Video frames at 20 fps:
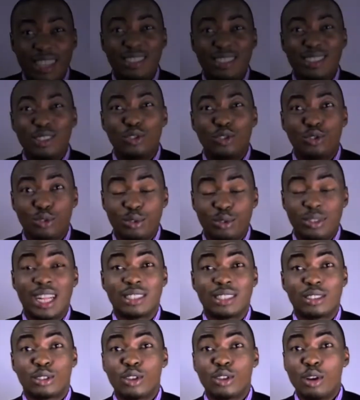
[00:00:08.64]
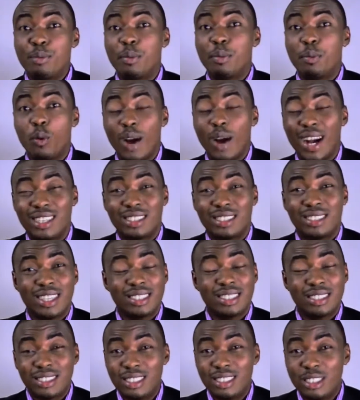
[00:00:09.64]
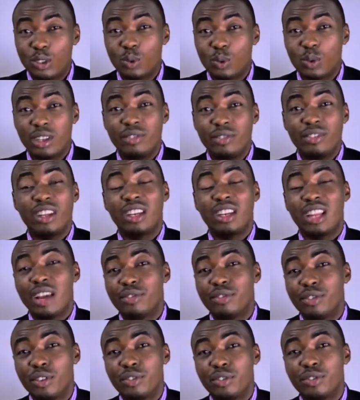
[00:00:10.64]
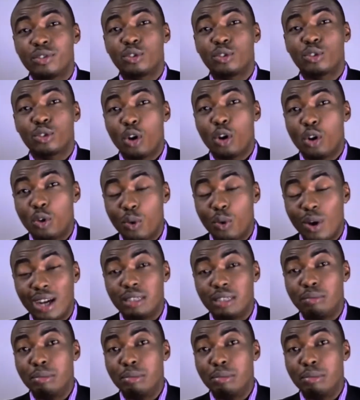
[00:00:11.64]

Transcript: it true that some people are destined to live a life of sorrow and